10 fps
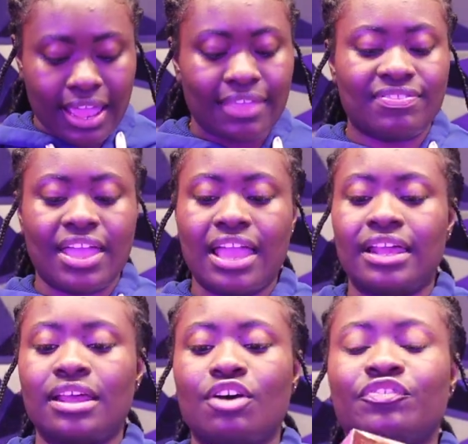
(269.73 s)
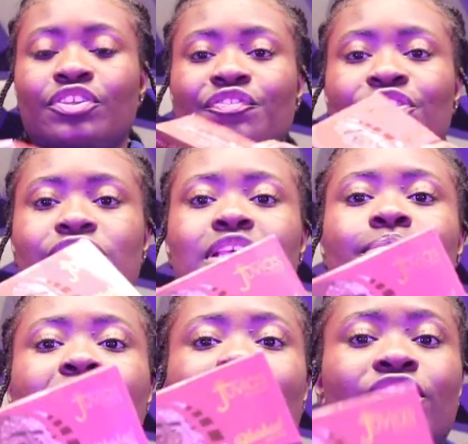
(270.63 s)
And then for the first
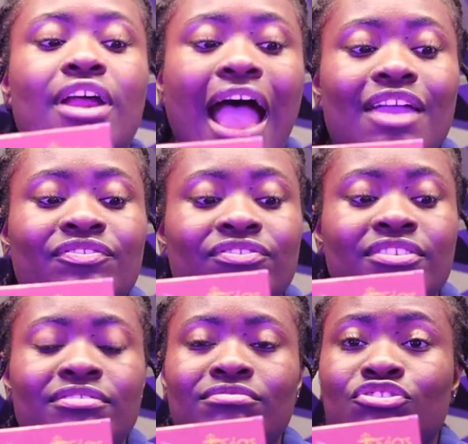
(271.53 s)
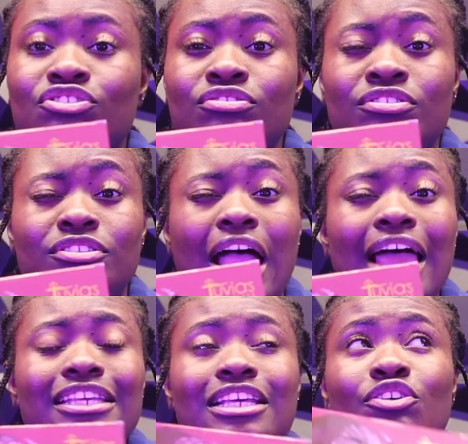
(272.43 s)
time ever, I mean,
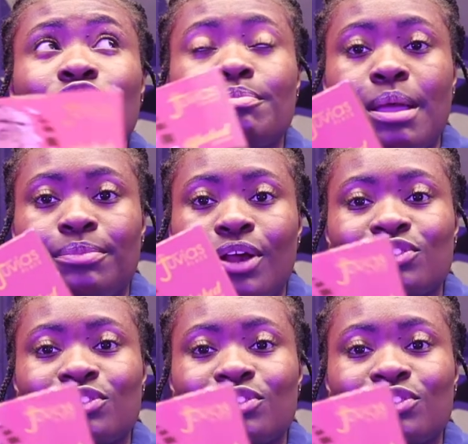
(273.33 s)
at least I don't remember.